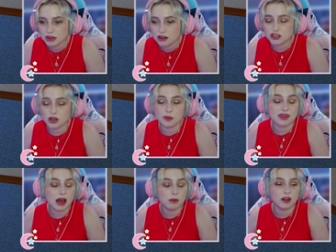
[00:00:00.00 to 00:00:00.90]
So in
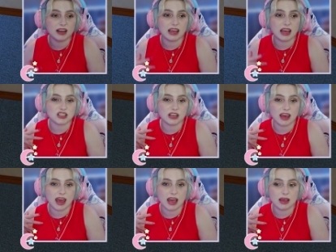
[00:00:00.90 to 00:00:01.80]
that one, he actually
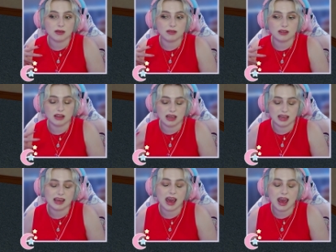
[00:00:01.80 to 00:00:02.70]

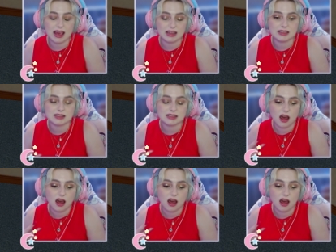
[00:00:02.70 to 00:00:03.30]
gains